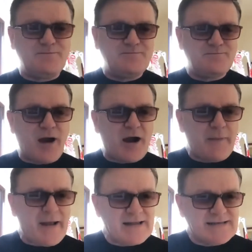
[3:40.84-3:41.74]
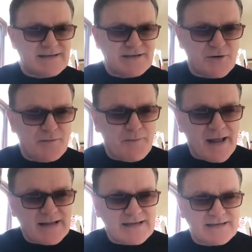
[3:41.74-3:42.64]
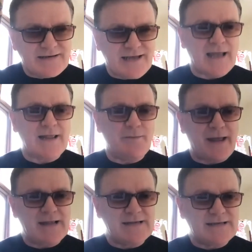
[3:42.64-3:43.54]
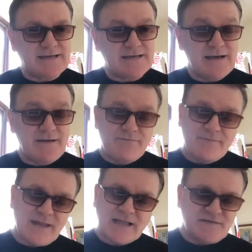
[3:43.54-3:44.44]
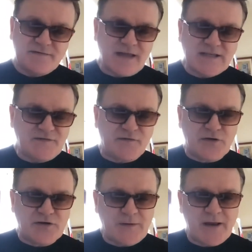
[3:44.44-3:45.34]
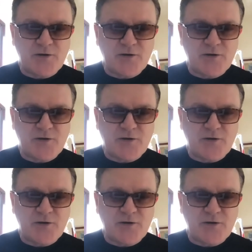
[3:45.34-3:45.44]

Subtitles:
barbells and dumbbells and kettlebells, and that's fun as well.